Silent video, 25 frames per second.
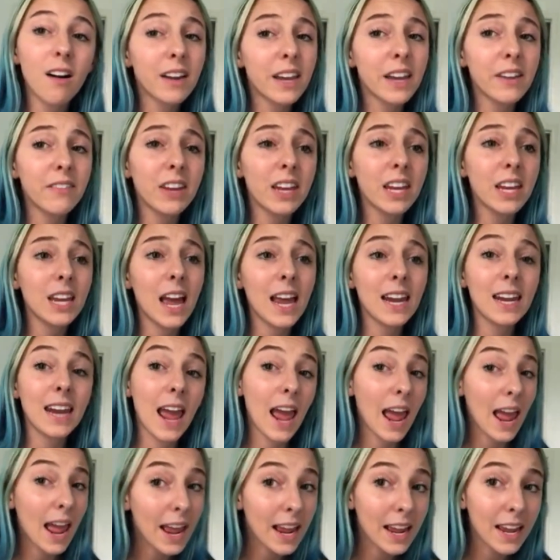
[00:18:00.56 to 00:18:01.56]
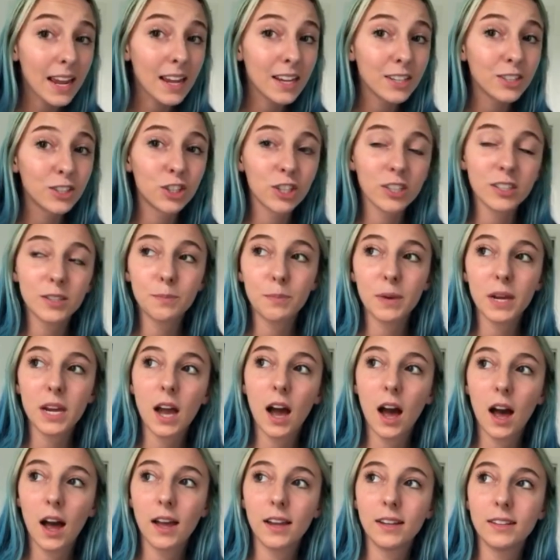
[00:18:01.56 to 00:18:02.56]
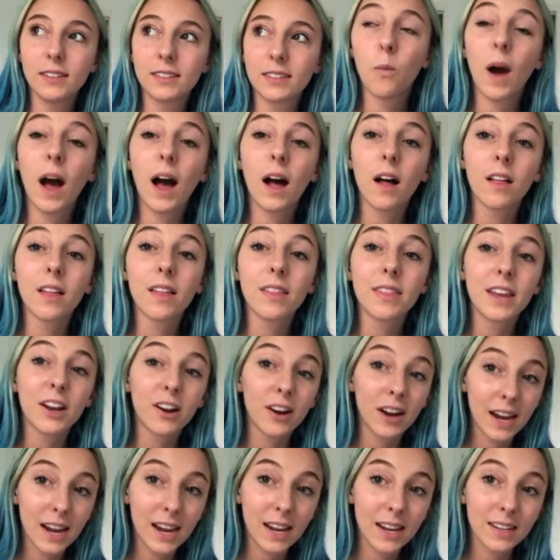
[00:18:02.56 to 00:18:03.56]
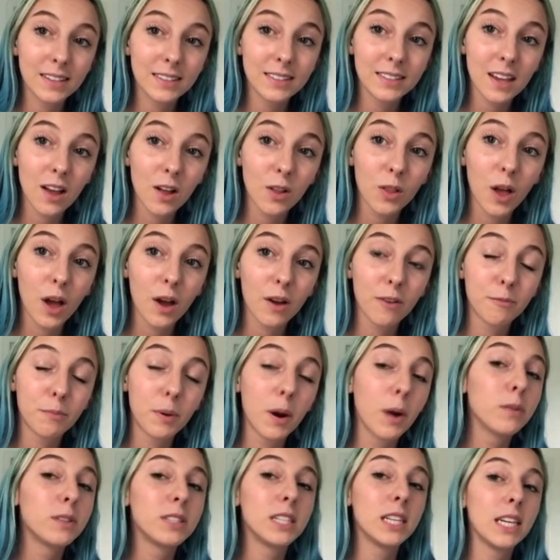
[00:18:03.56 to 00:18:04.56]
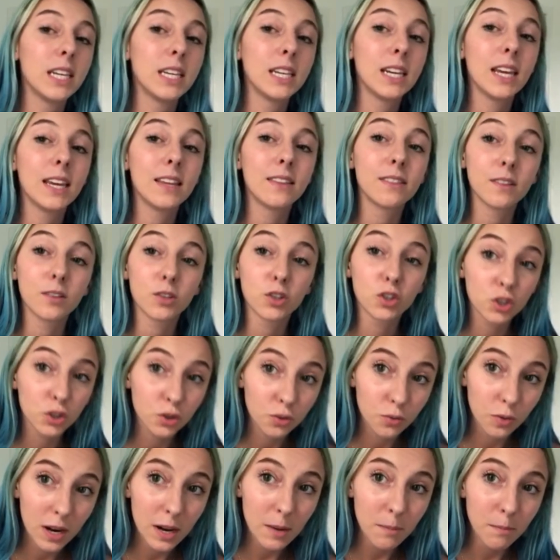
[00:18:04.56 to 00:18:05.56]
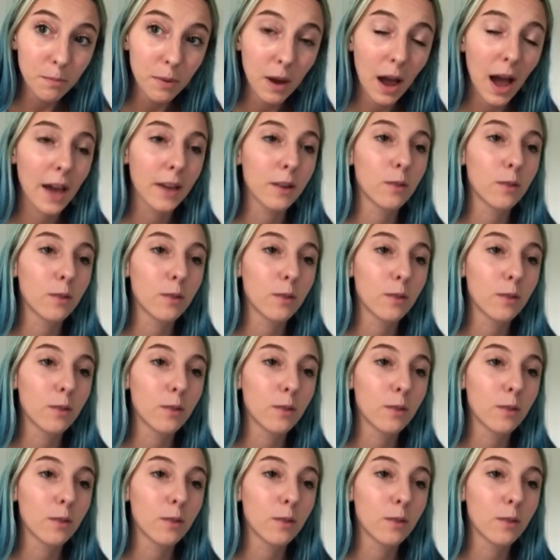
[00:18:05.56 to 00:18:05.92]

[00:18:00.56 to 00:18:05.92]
I'll give it an 8 just because, while there is a lot of protein in the shrimp,